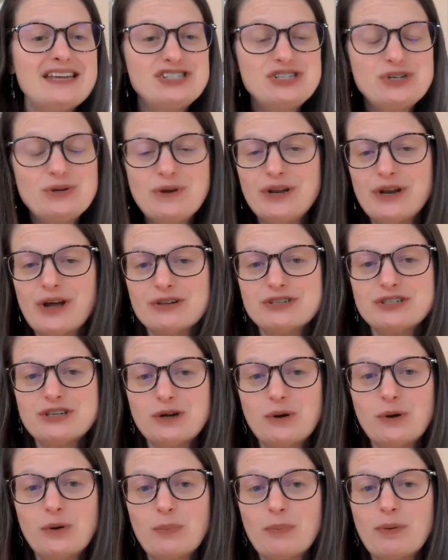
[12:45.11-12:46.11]
that you can
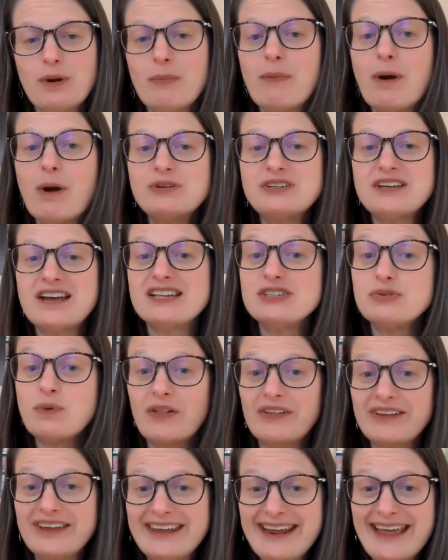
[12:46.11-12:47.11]
also promote
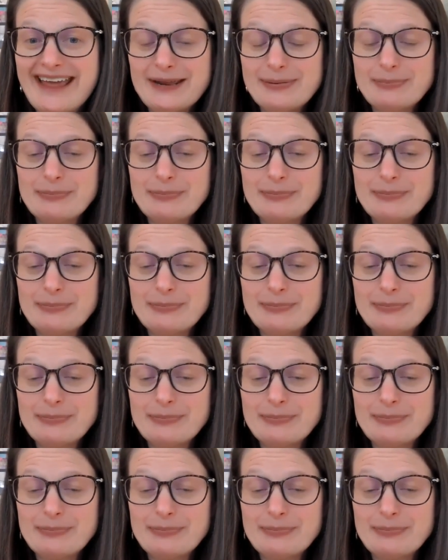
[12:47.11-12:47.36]
as well and get